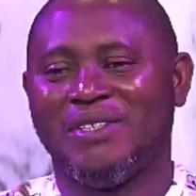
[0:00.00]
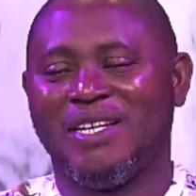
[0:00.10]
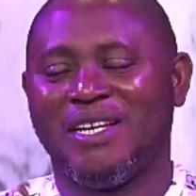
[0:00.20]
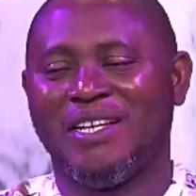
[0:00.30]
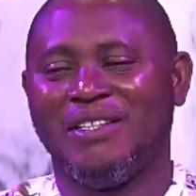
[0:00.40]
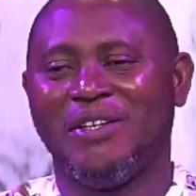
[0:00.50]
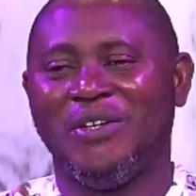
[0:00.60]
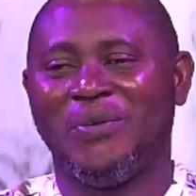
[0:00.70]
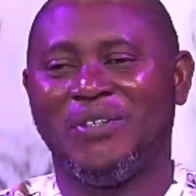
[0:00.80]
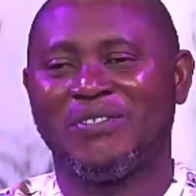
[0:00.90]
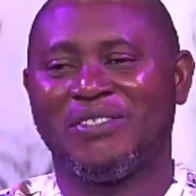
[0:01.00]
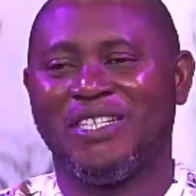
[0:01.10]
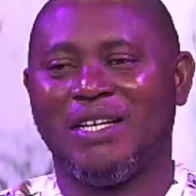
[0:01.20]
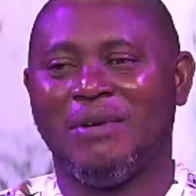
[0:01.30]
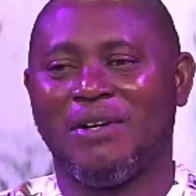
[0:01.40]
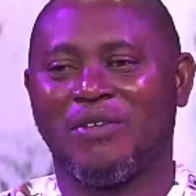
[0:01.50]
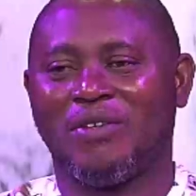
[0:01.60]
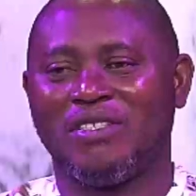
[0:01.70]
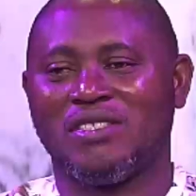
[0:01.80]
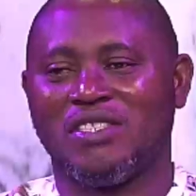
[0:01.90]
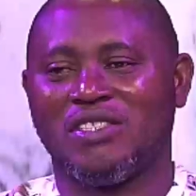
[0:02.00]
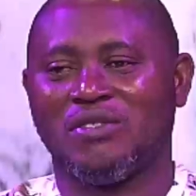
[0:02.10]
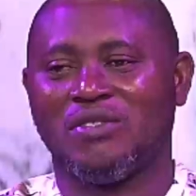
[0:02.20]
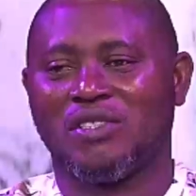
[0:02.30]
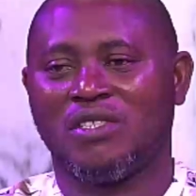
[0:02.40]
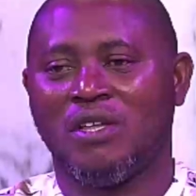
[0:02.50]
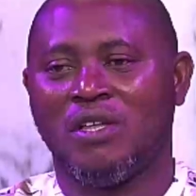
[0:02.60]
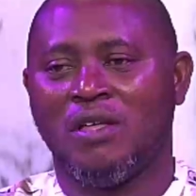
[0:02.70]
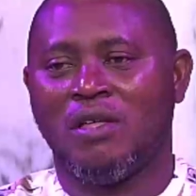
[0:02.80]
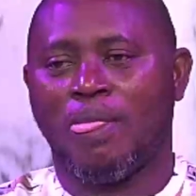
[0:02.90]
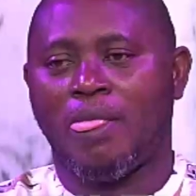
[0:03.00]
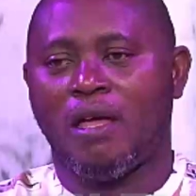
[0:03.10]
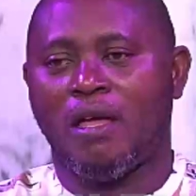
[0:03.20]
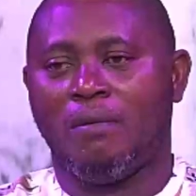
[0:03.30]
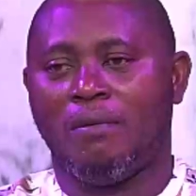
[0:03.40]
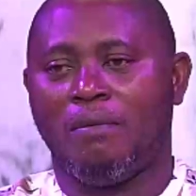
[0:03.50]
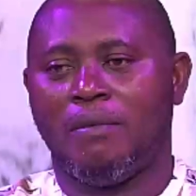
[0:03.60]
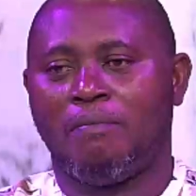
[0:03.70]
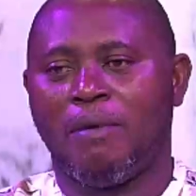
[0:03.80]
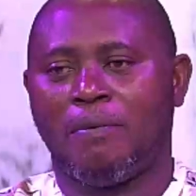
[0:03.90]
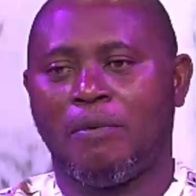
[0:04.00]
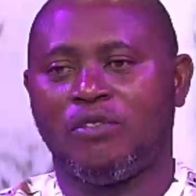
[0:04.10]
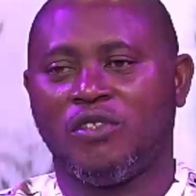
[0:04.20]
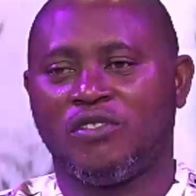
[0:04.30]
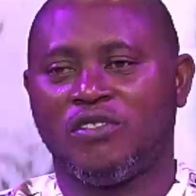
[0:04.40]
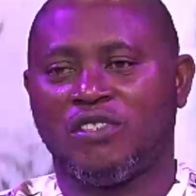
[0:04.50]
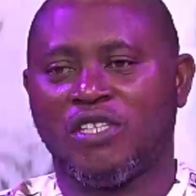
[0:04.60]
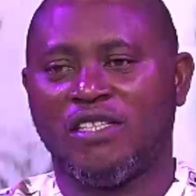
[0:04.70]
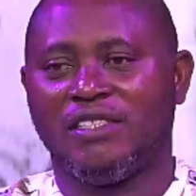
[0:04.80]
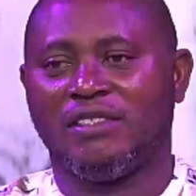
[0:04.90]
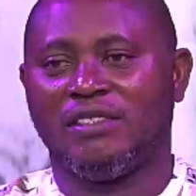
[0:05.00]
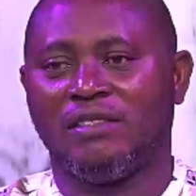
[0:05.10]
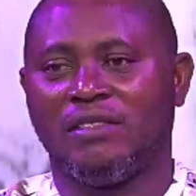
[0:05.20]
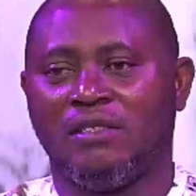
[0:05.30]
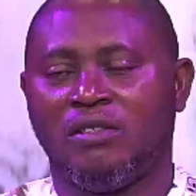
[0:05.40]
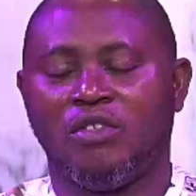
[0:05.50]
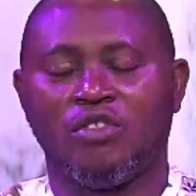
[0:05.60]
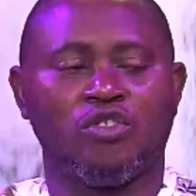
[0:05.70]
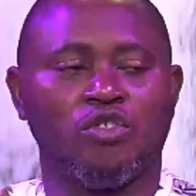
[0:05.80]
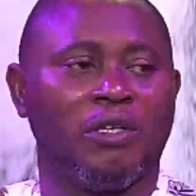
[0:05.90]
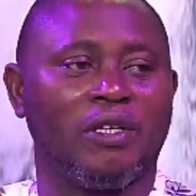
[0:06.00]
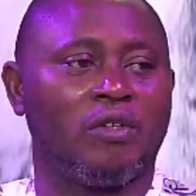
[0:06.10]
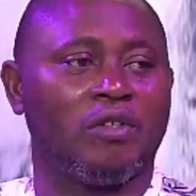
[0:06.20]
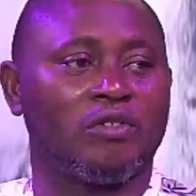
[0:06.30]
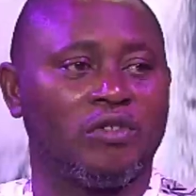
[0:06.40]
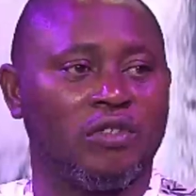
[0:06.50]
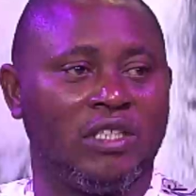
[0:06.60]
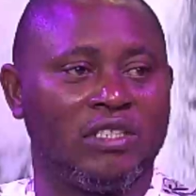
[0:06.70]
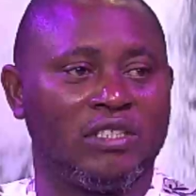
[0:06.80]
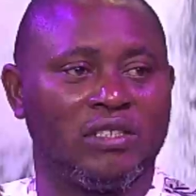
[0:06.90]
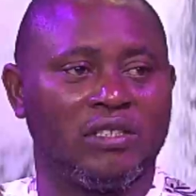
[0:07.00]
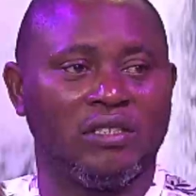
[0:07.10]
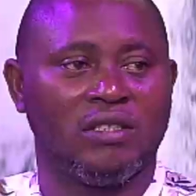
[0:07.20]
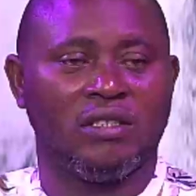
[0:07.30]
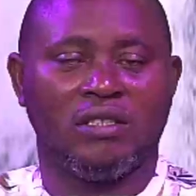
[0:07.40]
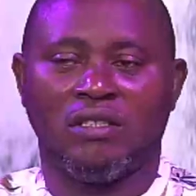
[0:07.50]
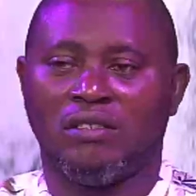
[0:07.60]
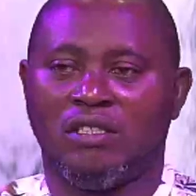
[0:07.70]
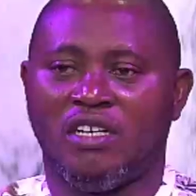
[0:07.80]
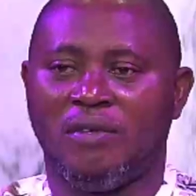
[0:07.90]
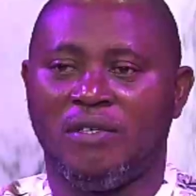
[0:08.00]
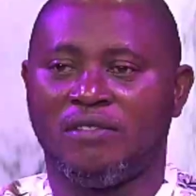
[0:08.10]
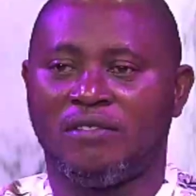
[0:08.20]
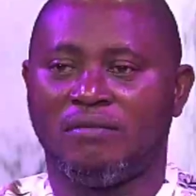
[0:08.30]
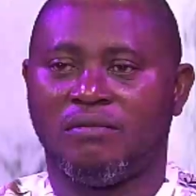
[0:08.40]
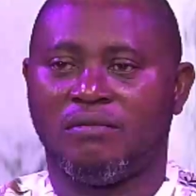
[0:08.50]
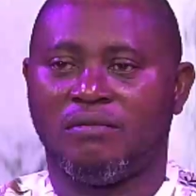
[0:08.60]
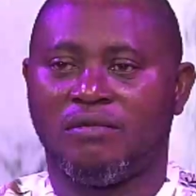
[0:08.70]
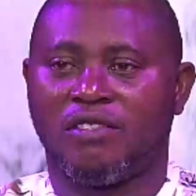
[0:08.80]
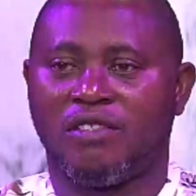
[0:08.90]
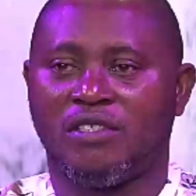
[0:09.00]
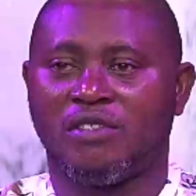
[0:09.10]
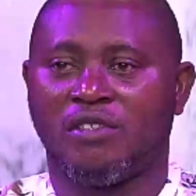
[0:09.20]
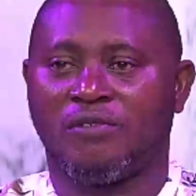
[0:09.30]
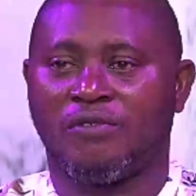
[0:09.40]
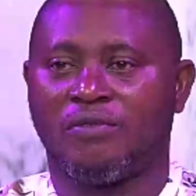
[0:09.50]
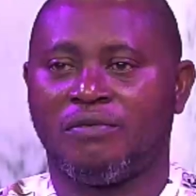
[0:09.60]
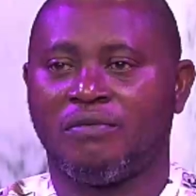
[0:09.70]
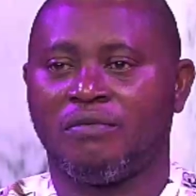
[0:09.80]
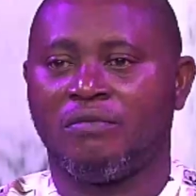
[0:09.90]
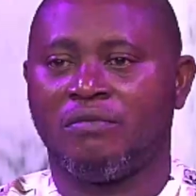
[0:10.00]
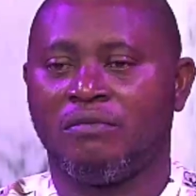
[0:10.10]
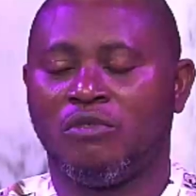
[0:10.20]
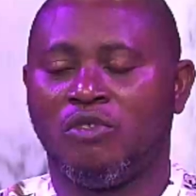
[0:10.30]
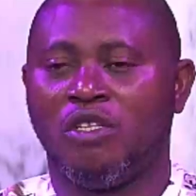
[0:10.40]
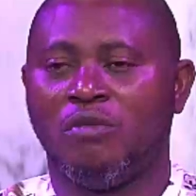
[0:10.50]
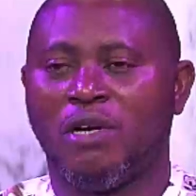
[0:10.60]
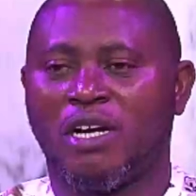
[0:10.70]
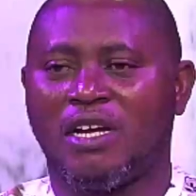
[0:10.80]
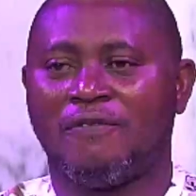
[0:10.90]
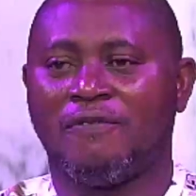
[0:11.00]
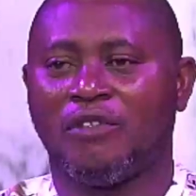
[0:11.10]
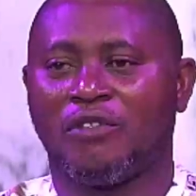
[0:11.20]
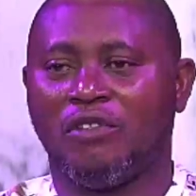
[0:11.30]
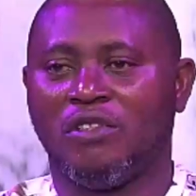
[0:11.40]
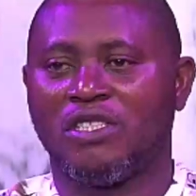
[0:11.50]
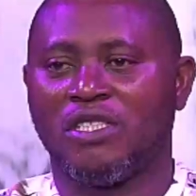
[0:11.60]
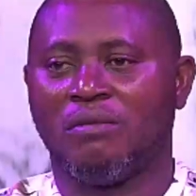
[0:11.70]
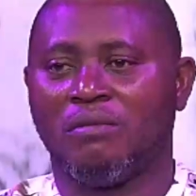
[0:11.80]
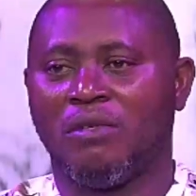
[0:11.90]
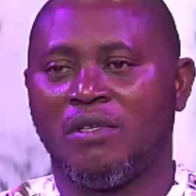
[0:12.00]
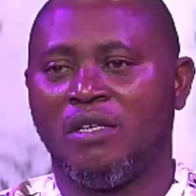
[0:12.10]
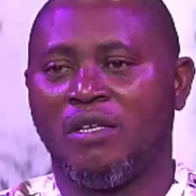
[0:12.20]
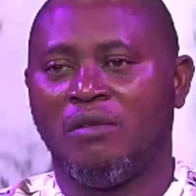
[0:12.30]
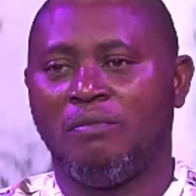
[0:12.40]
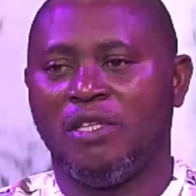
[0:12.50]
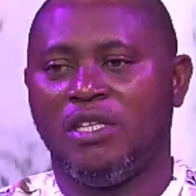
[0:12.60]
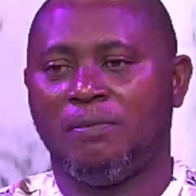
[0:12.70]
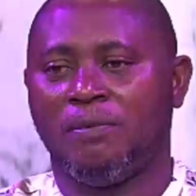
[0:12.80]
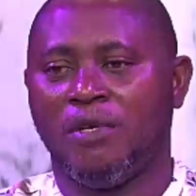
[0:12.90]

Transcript: I really don't know what to say about all these issues. People just decide not to obey court orders. There have been a series of going back and forth on this PDP,